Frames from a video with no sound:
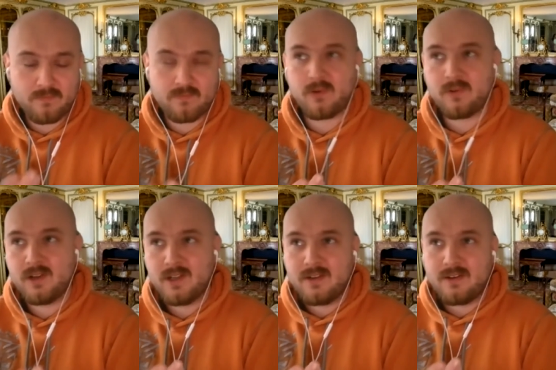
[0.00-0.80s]
for
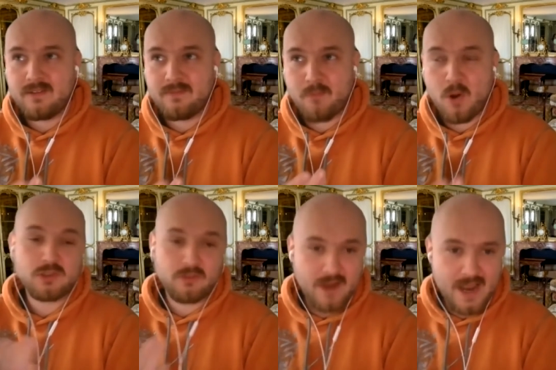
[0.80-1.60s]

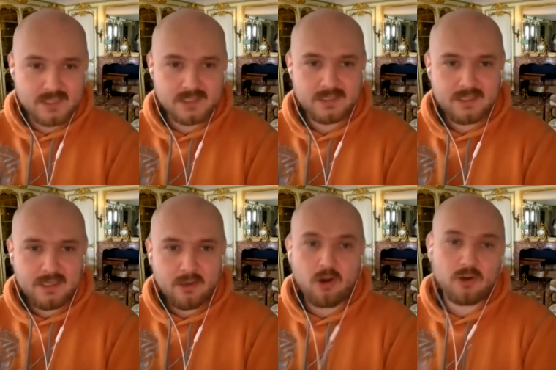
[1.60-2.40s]
most of us
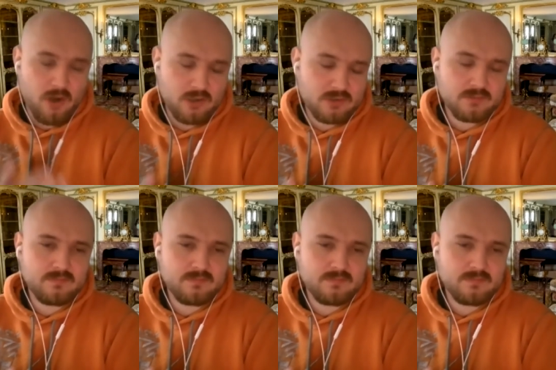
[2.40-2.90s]
or not.